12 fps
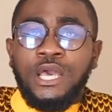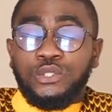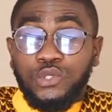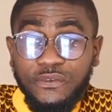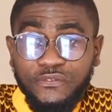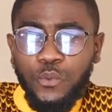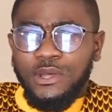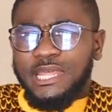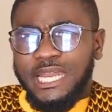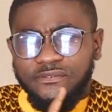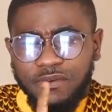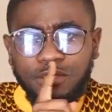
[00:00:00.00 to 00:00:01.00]
So if you want
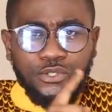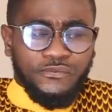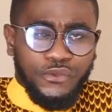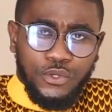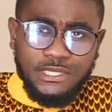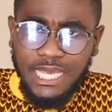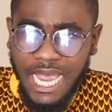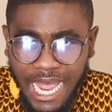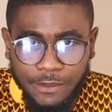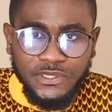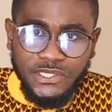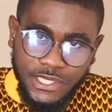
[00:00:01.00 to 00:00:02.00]
that event of yours
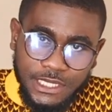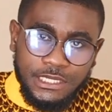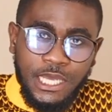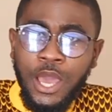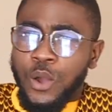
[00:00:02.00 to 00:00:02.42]
captured